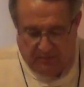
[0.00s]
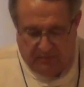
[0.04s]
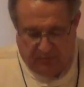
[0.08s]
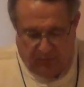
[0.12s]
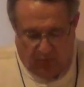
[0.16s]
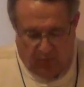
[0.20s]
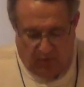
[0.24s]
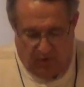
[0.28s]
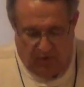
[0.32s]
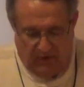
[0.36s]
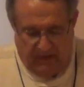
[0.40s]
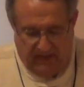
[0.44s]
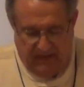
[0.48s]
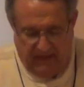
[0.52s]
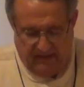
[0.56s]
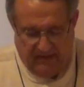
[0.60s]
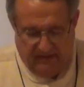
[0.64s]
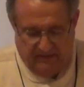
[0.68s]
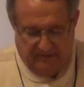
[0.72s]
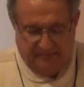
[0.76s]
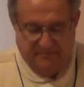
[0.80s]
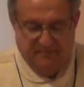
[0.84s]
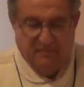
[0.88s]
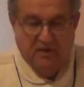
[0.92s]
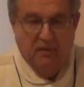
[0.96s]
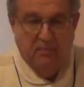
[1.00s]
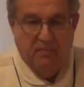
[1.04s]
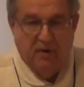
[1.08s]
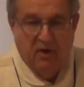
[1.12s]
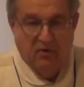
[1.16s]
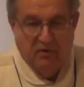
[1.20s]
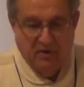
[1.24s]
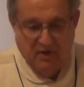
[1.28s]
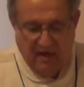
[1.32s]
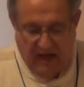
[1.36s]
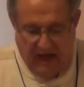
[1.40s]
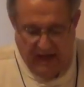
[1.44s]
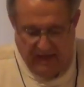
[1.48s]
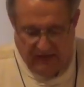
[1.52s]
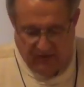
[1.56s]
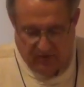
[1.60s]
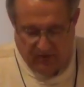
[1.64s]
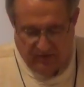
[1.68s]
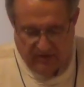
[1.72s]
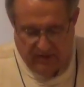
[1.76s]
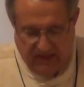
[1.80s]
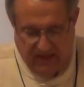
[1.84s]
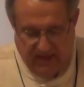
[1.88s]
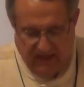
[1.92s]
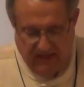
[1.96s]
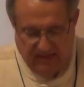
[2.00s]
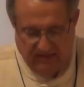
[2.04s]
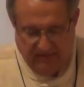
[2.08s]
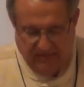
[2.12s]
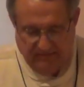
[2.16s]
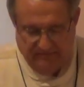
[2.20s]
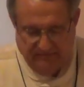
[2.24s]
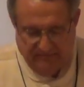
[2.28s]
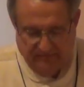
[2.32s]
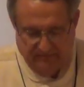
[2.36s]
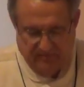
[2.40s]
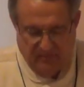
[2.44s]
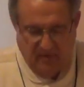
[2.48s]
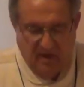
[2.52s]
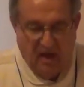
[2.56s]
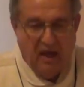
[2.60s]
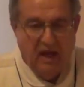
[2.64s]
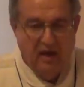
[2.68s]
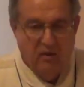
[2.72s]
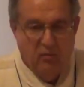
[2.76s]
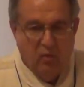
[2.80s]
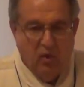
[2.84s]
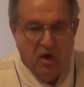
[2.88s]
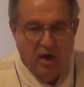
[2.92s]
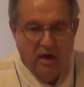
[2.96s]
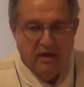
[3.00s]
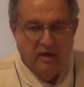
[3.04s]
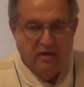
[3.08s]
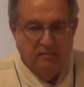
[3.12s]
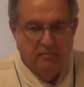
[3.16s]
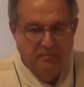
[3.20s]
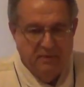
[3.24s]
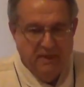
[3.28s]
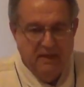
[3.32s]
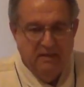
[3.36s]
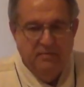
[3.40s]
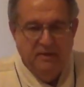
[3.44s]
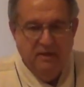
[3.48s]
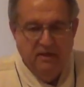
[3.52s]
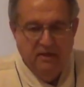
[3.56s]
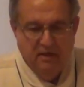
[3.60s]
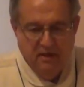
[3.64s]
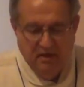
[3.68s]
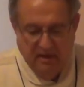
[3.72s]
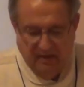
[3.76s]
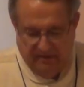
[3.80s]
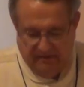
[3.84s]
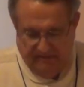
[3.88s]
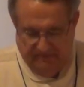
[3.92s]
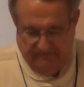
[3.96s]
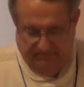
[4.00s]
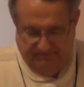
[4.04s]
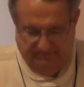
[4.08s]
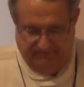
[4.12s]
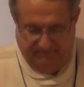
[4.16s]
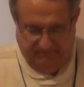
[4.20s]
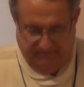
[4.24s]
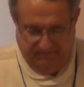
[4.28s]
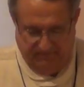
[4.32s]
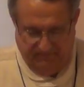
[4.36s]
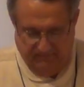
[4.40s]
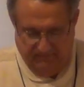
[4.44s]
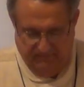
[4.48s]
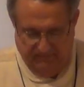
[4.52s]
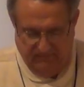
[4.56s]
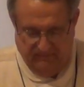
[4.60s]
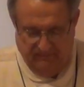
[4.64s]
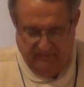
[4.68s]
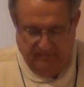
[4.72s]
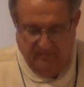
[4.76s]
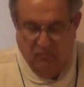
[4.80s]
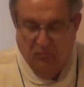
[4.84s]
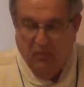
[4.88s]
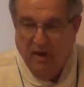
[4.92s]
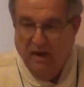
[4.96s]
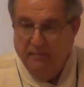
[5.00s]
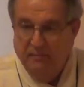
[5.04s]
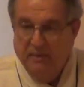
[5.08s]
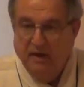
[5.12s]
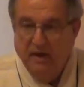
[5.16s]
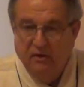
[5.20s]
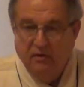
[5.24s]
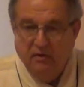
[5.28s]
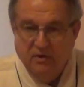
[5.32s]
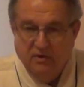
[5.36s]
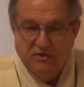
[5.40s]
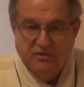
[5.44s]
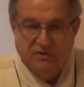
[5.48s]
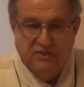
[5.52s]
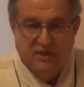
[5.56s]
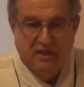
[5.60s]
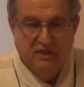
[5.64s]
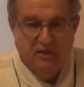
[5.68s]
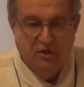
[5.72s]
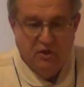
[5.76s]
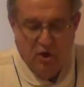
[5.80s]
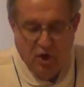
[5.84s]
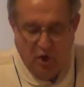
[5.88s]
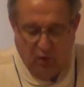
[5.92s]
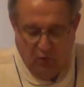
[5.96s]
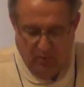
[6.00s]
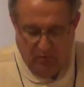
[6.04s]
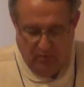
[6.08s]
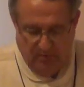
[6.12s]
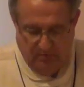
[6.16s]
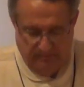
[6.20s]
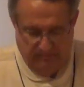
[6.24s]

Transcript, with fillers: a boy, about nine or ten, I wanted a BB gun. My parents said no.